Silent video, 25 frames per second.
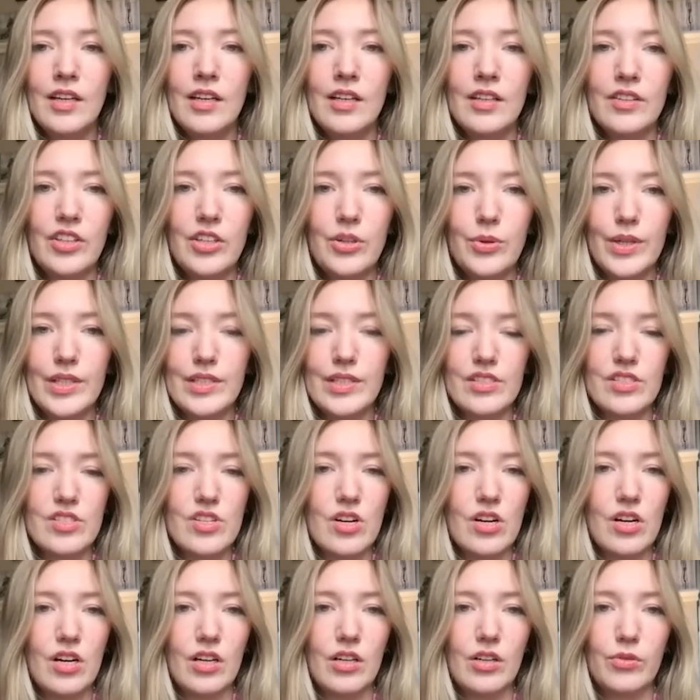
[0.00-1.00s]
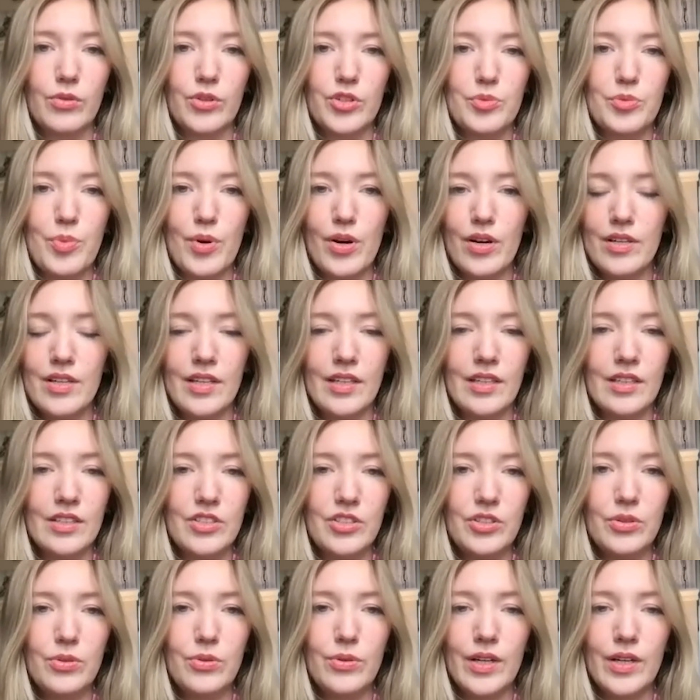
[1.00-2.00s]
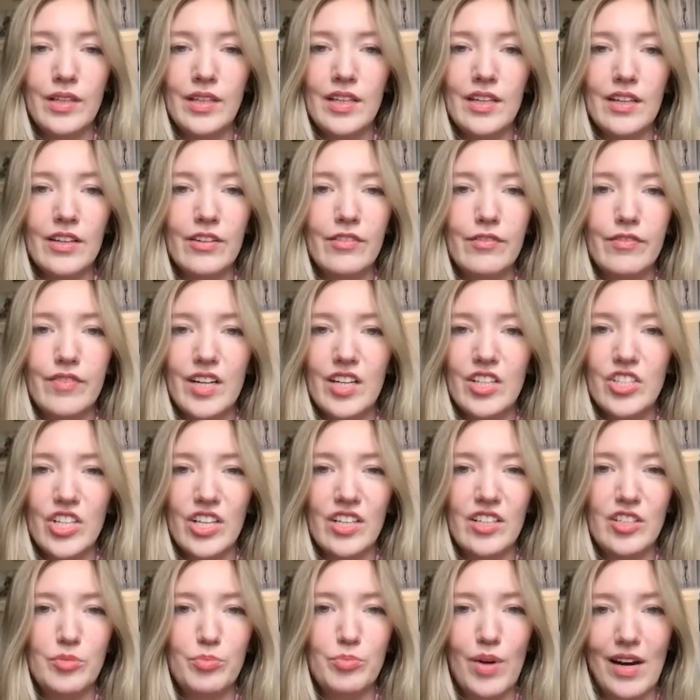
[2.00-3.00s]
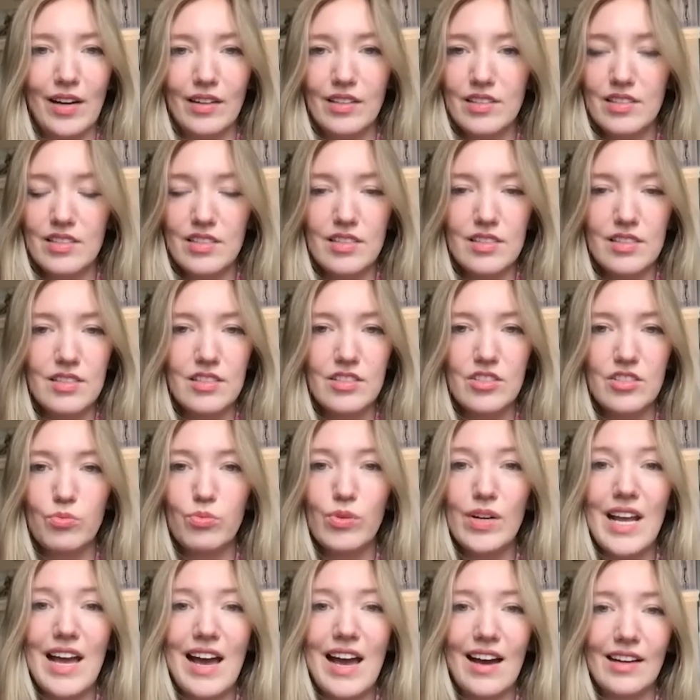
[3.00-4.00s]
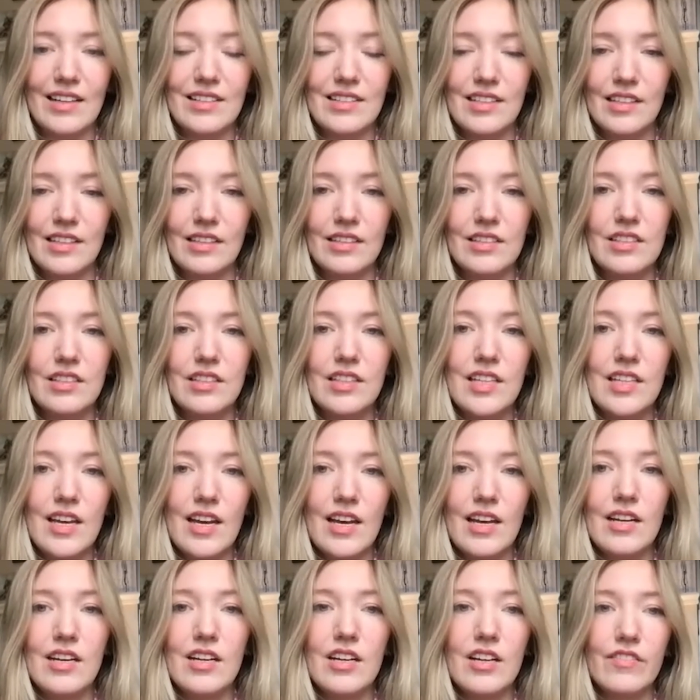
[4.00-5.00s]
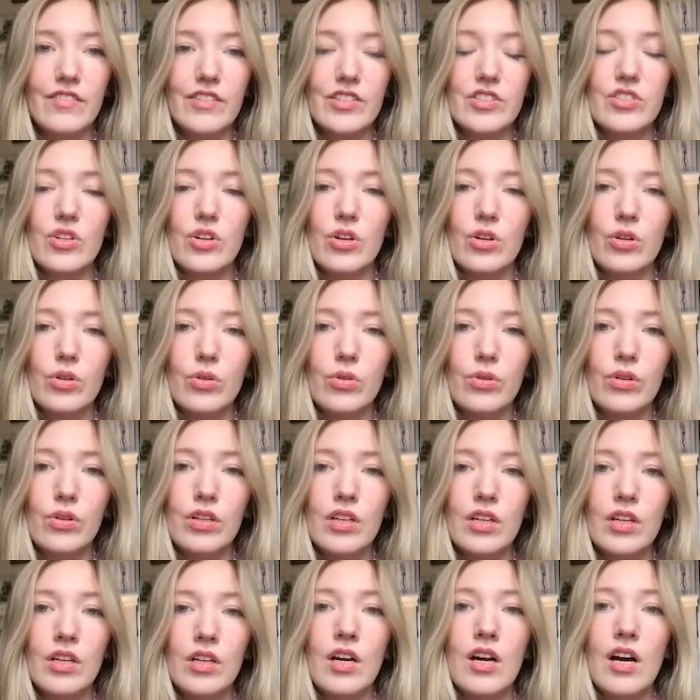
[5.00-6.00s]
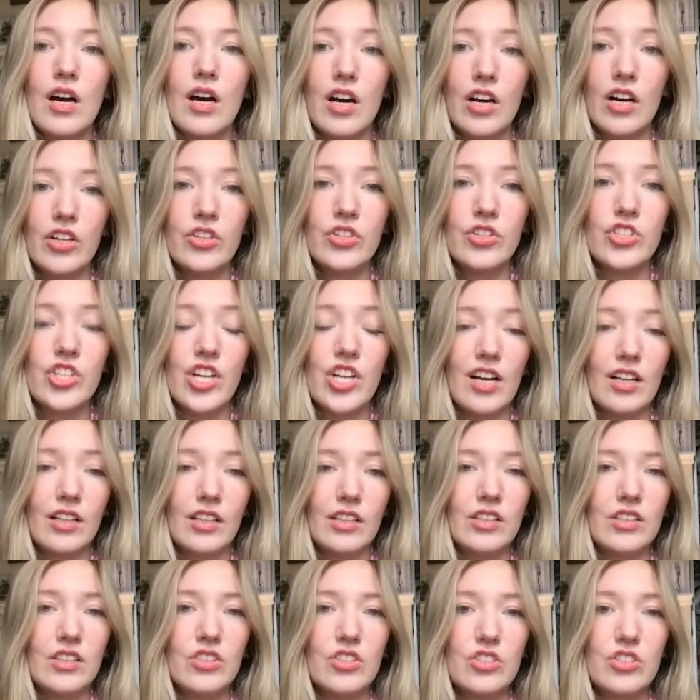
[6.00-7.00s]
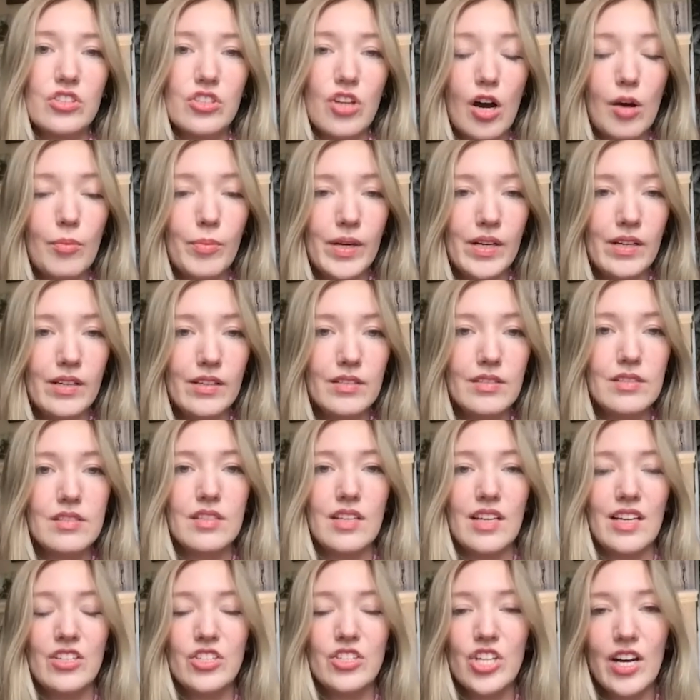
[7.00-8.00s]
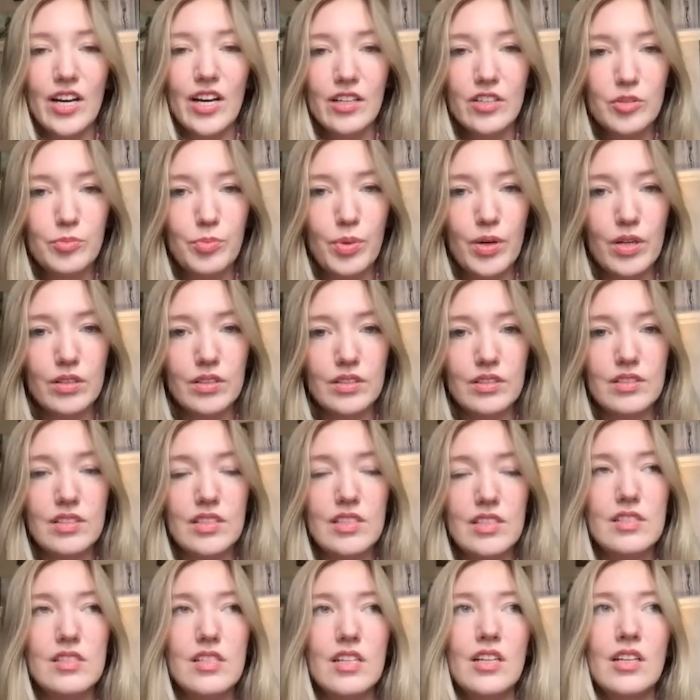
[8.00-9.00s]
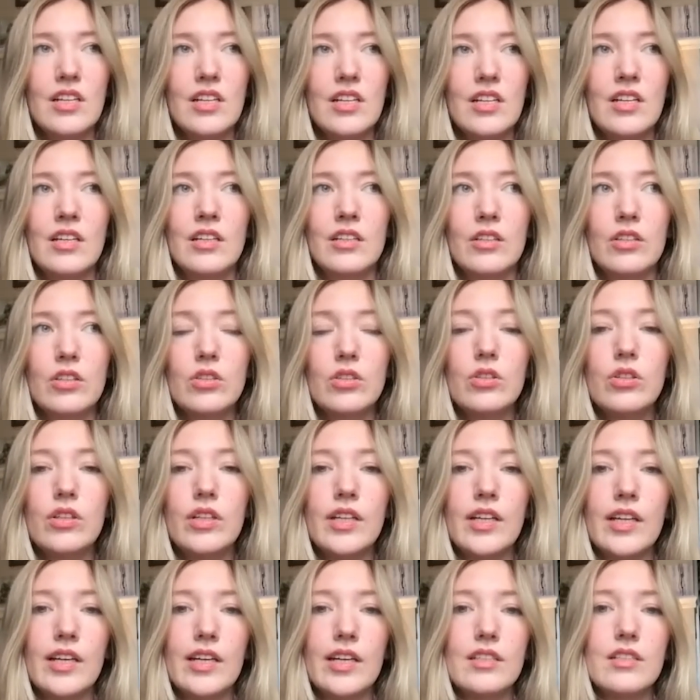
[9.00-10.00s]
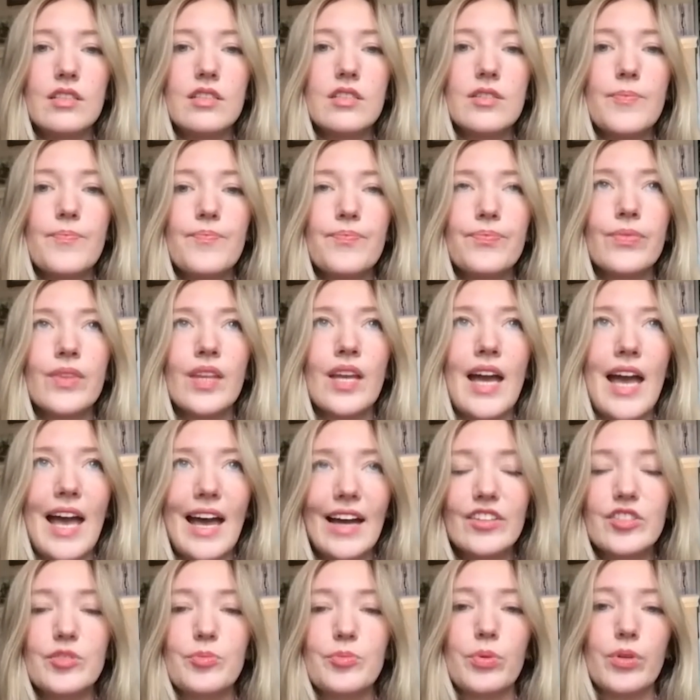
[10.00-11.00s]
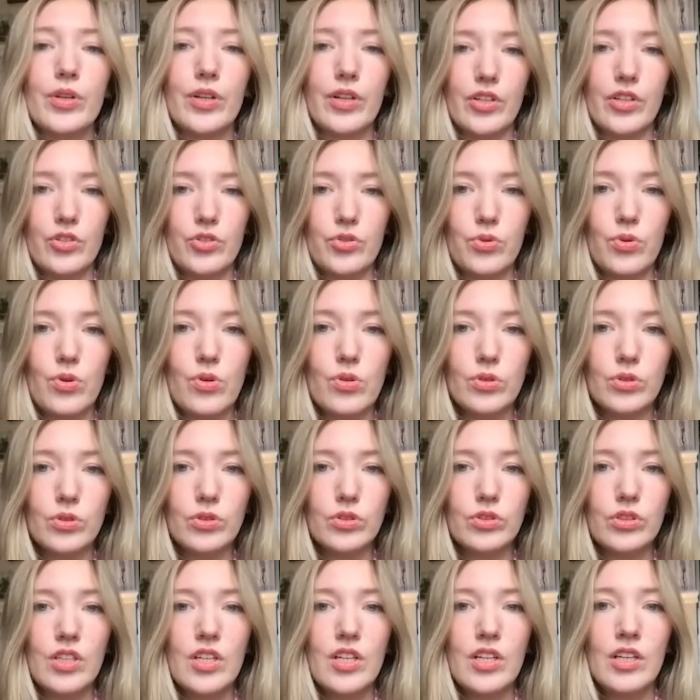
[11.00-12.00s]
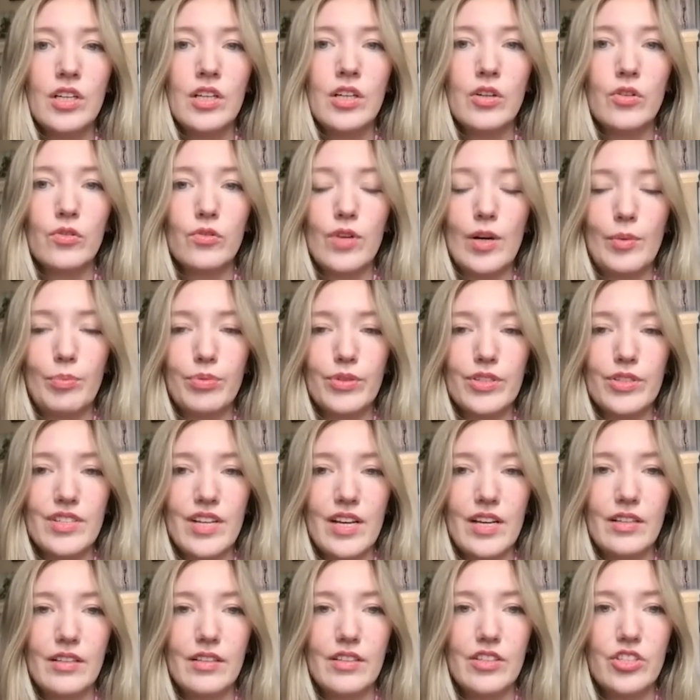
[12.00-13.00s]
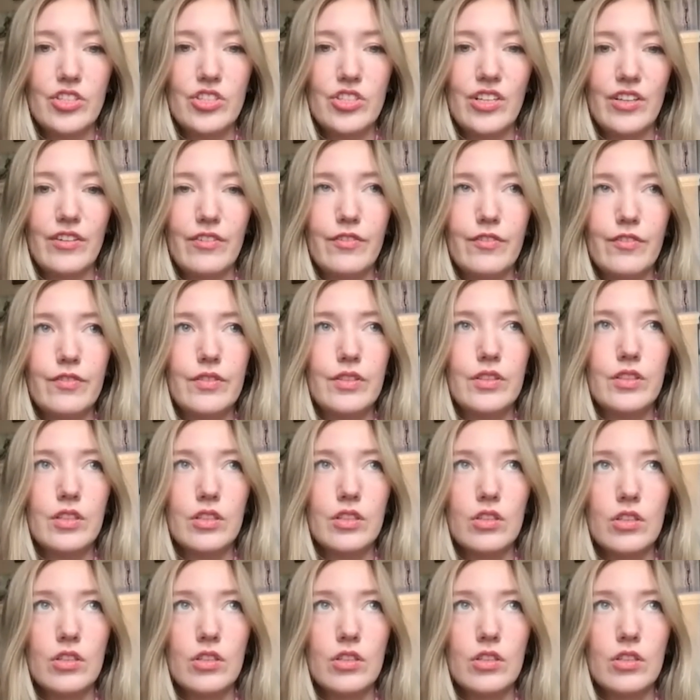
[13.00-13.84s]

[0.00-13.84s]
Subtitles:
The US is not responding to any unfair Chinese practices. It's reacting to the end of its own unchallenged dominance. And China's policies, including its export controls, represent the shift